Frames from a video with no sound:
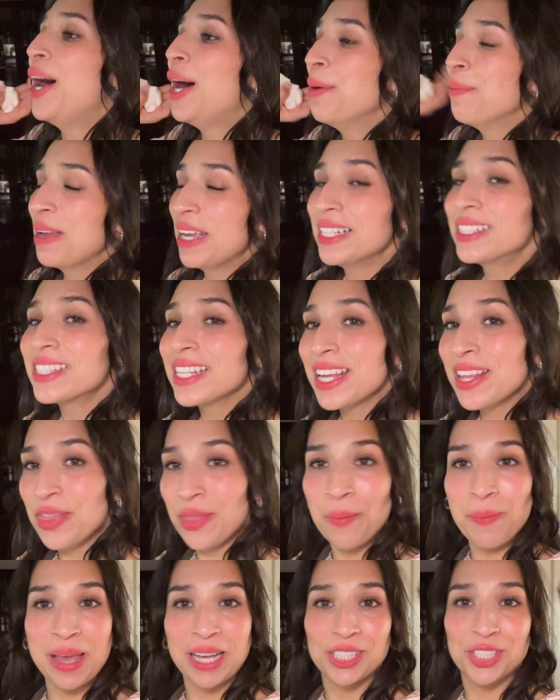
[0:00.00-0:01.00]
It's in the
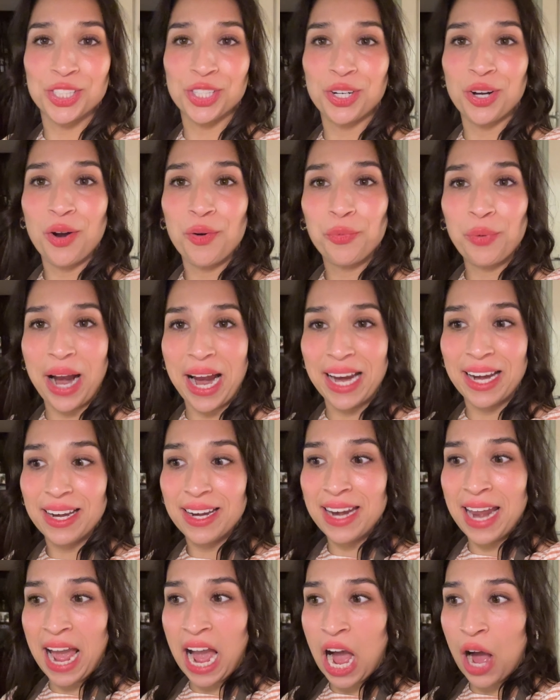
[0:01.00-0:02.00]
mixer right
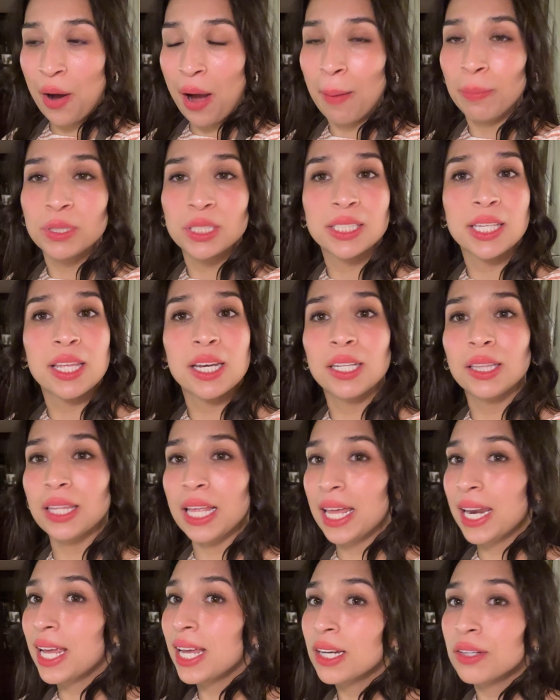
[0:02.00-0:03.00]
now. I'm just gonna
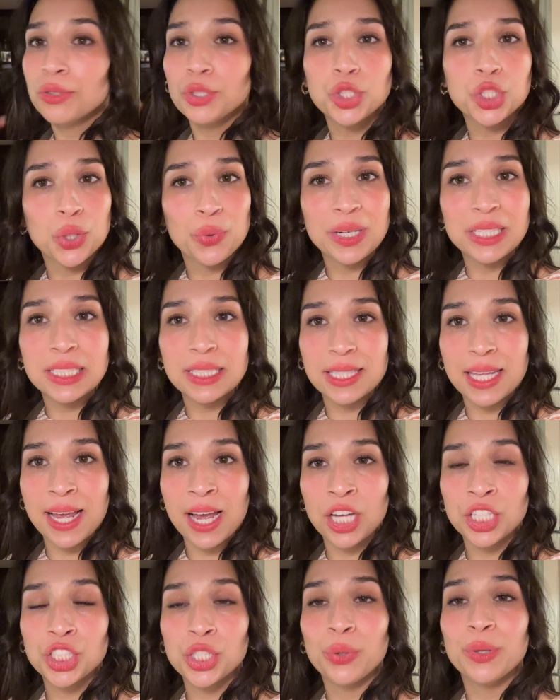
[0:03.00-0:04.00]
let it do its thing
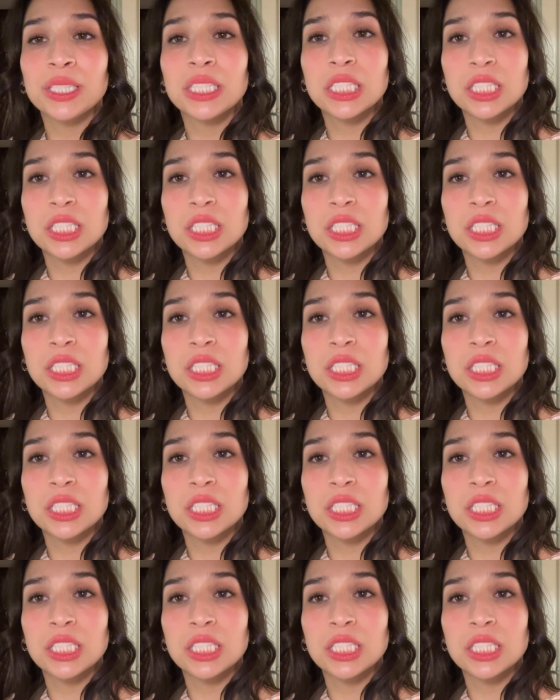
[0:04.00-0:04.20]
until it's